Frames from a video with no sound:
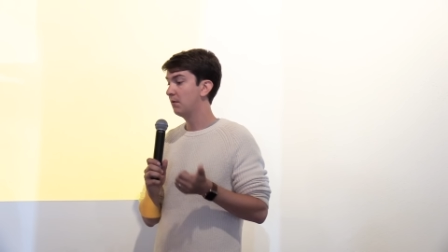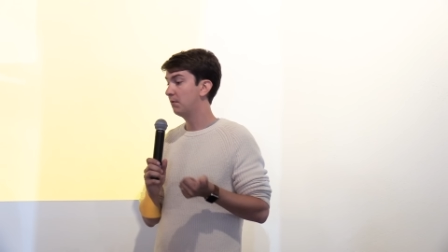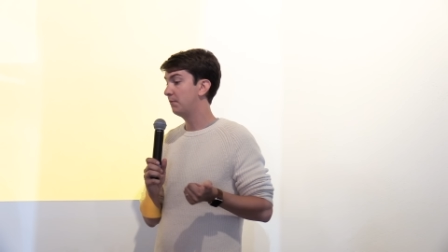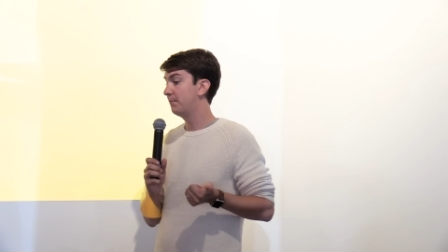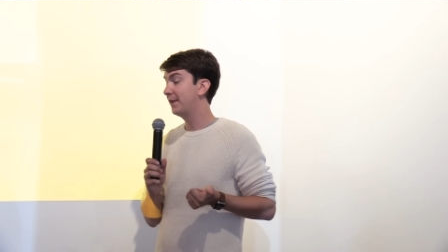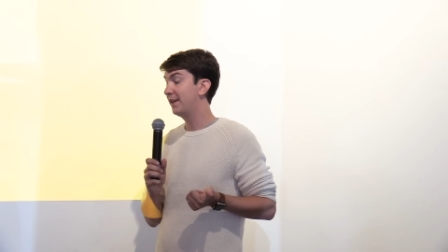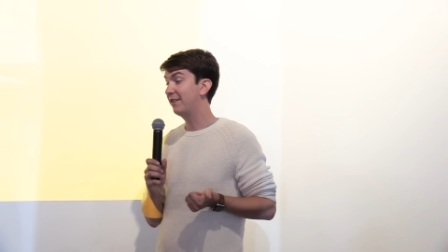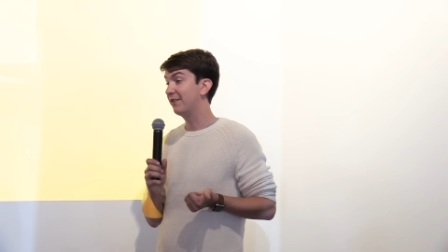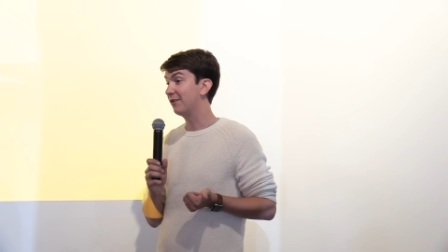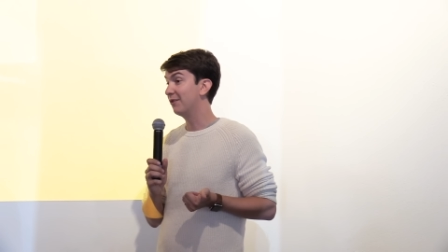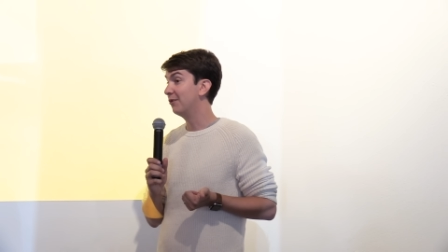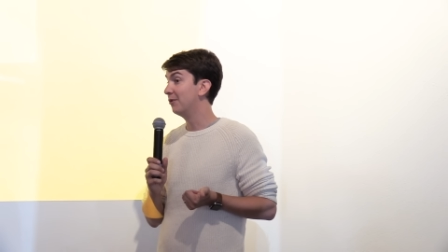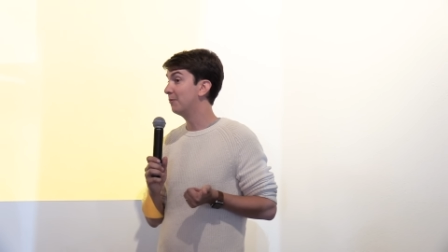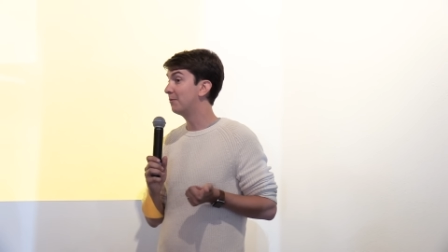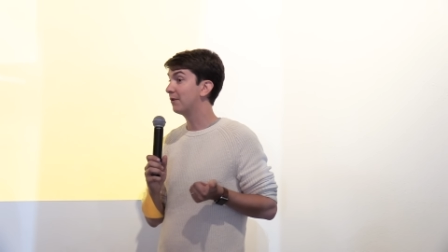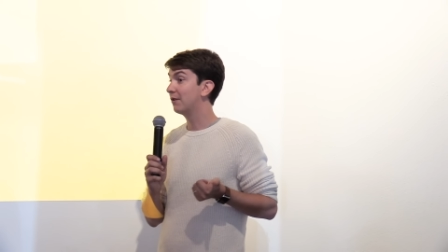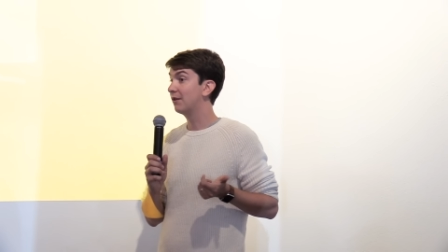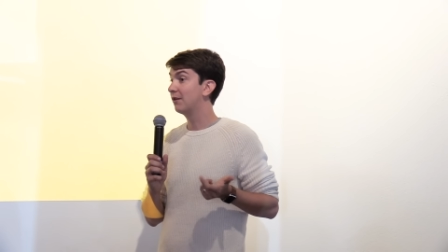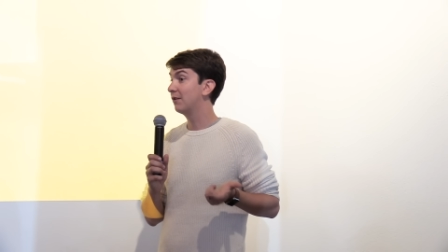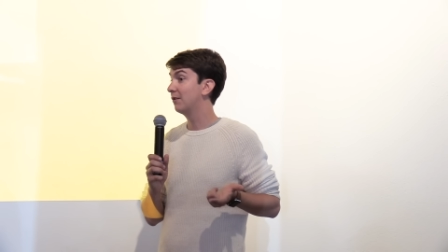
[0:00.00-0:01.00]
would be either
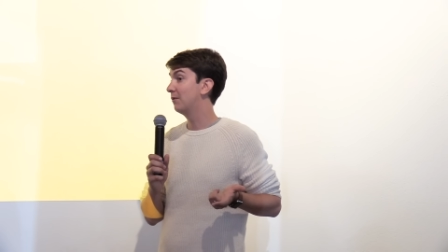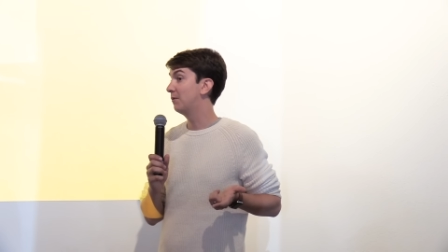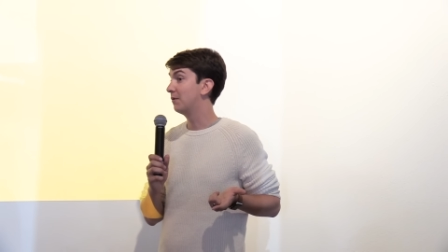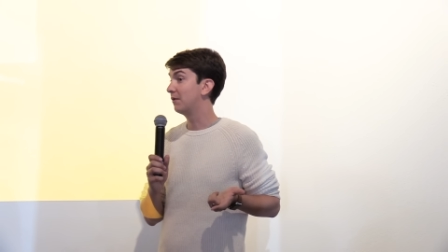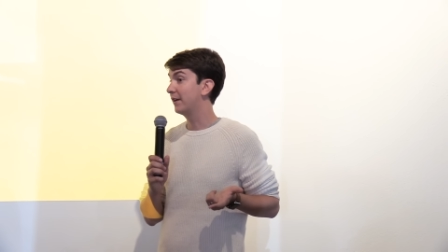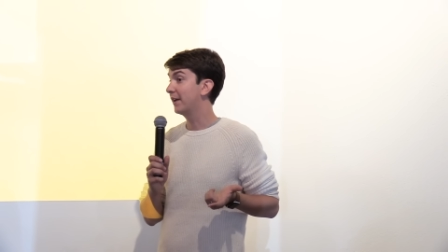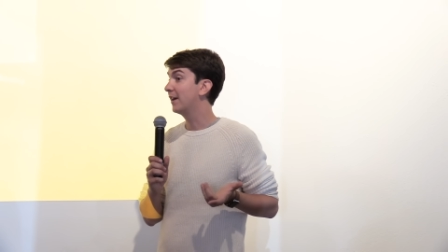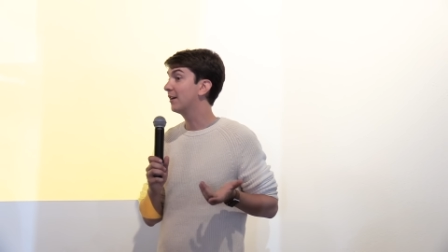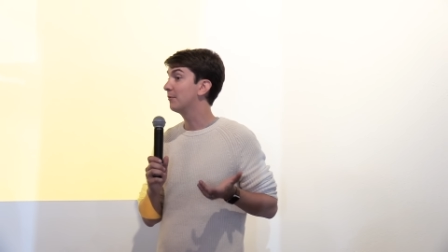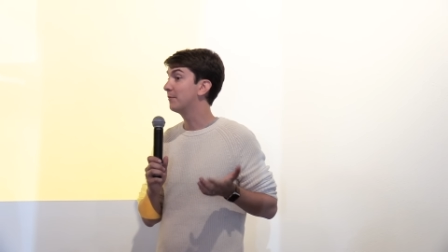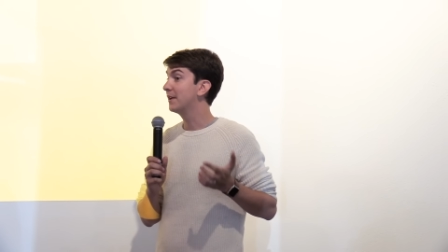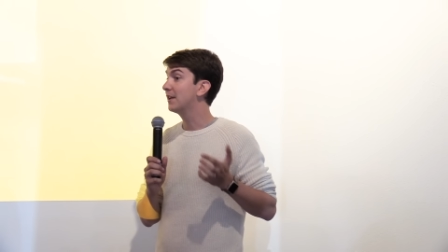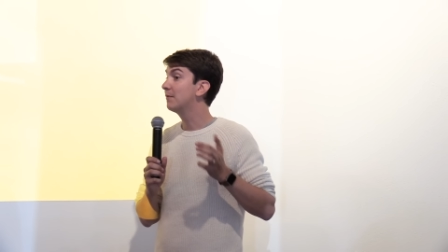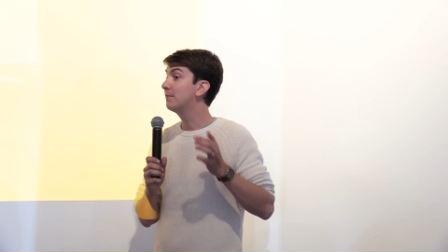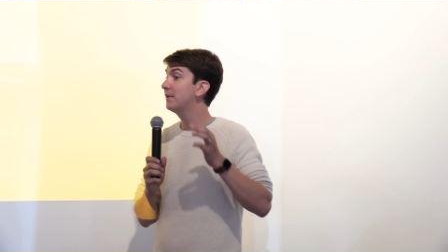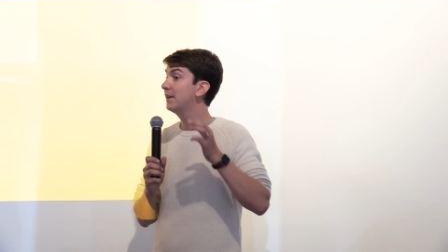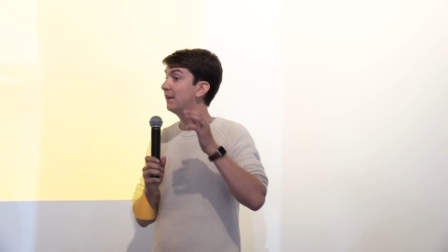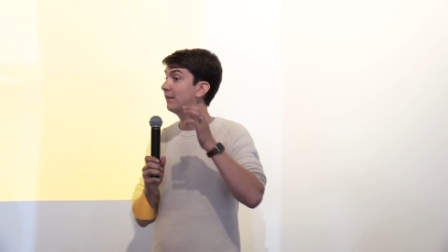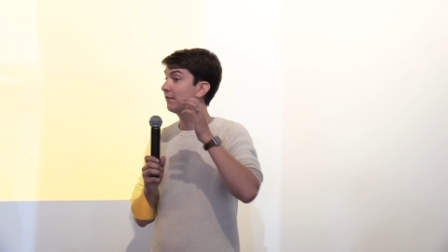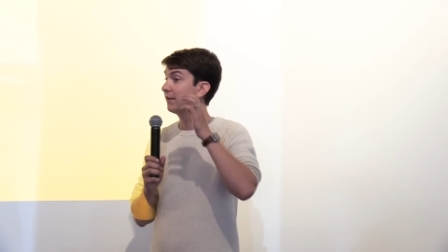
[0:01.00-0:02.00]
Uber or
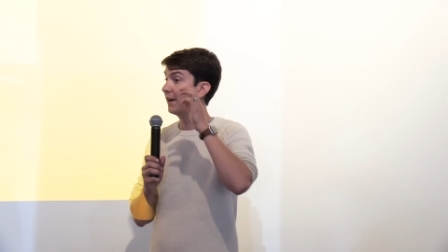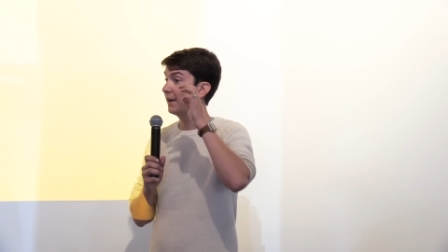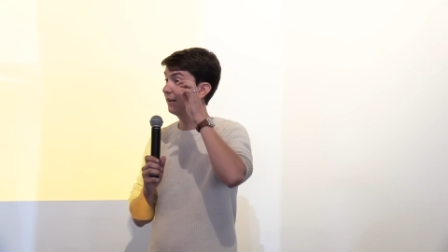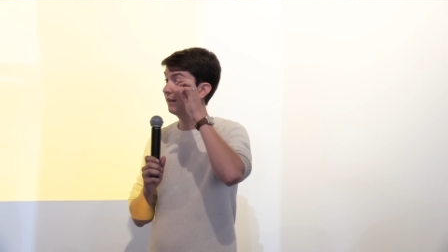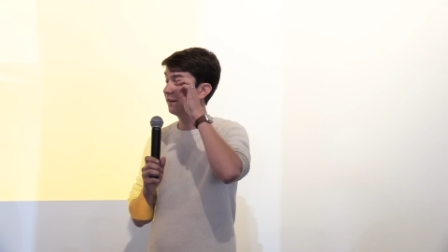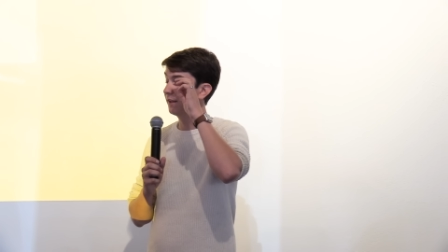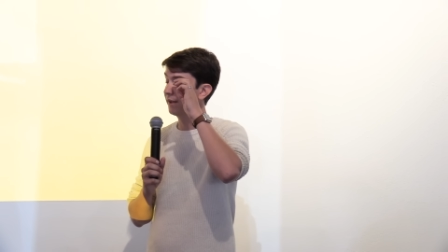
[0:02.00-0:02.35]
Airbnb, right?